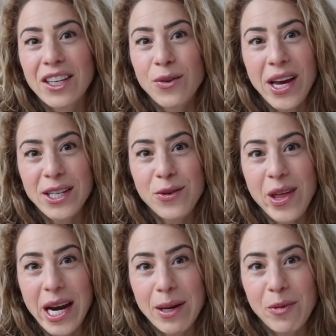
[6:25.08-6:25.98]
You can't do
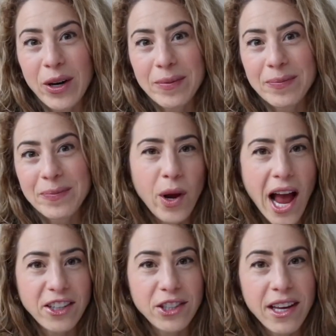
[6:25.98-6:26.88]
that anymore. We
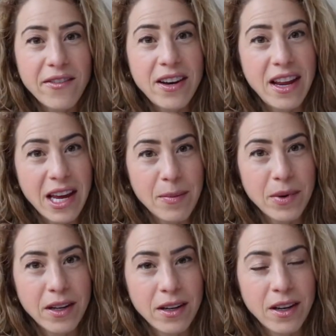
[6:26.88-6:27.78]
actually have a name
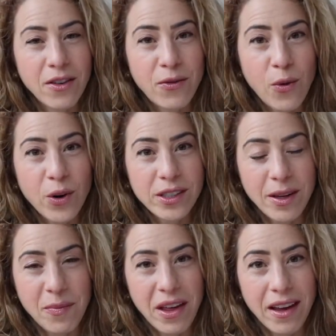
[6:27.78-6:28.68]
for
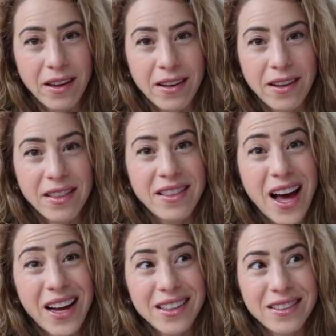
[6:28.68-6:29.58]
something
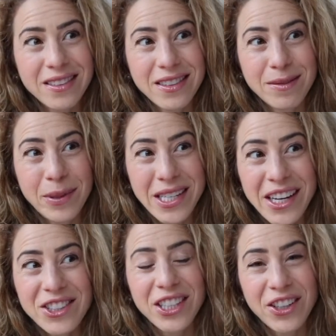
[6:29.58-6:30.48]
that
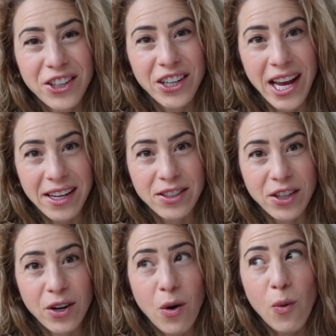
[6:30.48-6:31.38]
potentially could
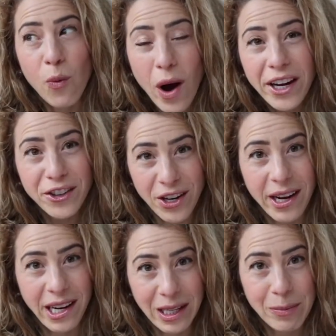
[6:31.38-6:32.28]
answer why you're
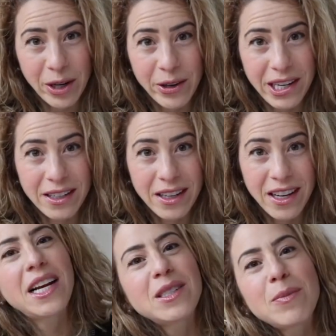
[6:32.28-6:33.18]
not getting a period.
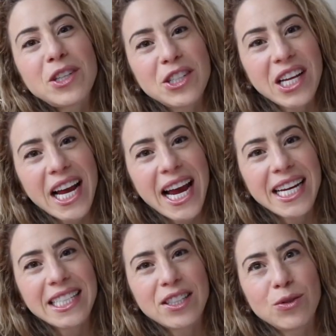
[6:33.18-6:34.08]
And as much as I
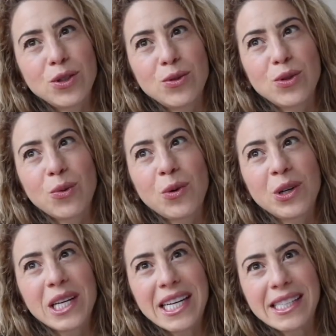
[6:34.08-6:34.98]
hate to use the
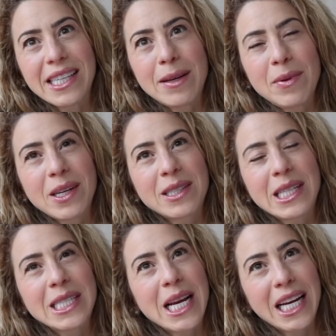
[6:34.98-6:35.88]
word easy because
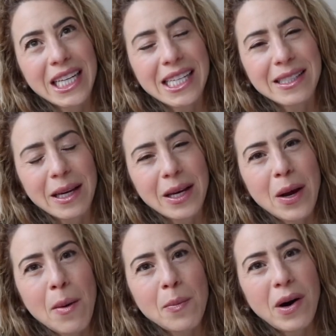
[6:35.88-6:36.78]
it's not easy,
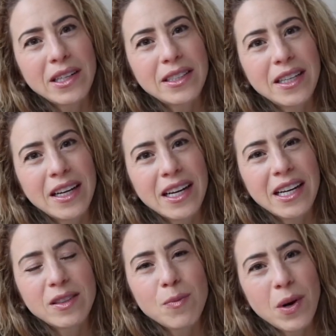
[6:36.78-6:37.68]
but
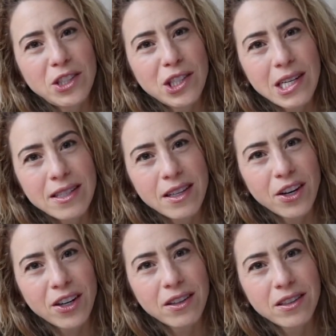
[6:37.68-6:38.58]
it's much
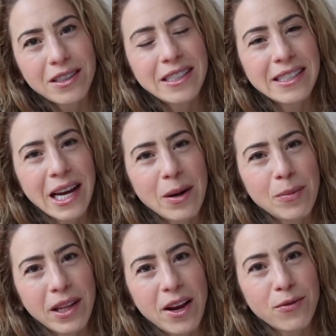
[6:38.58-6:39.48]
easier to design a
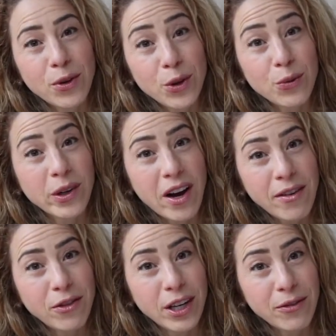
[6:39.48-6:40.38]
plan for your
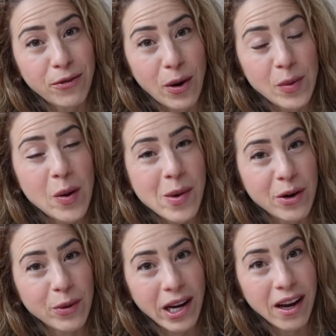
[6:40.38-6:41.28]
recovery from
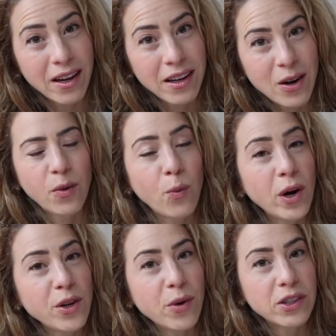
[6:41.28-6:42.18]
amenorrhea
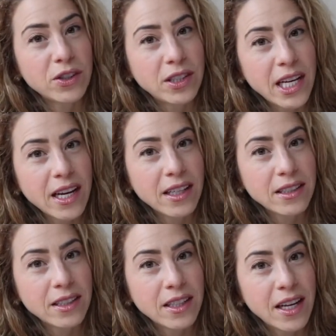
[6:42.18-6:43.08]
when you
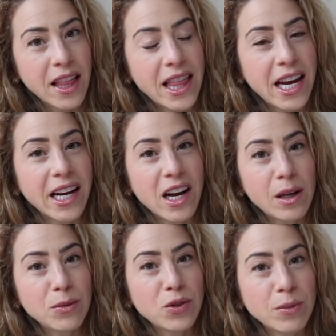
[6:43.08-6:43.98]
understand that it
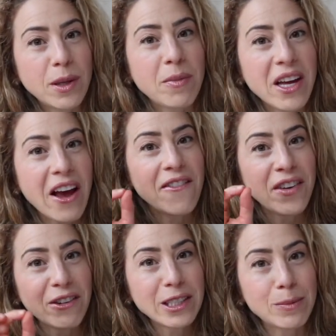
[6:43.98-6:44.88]
comes from something
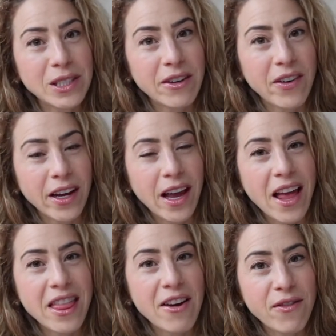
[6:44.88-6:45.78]
very specific.
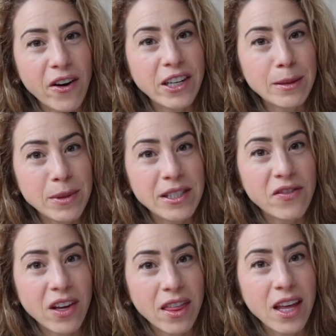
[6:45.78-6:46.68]
And that very
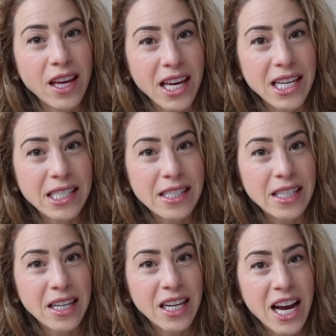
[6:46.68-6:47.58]
specific thing is
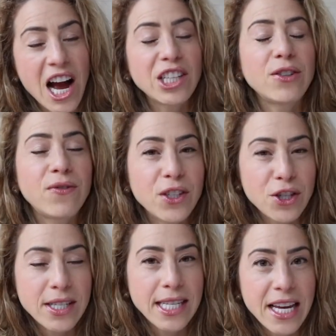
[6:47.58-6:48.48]
a
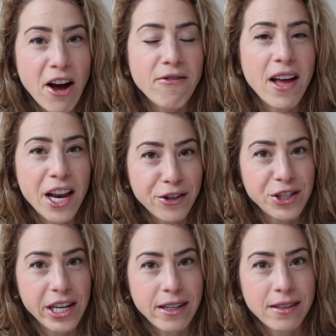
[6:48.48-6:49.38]
deficiency of
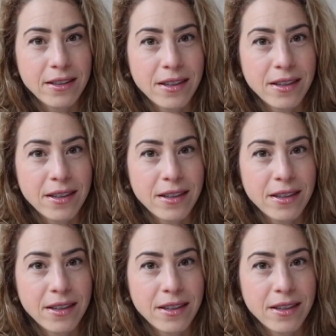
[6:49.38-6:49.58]
energy.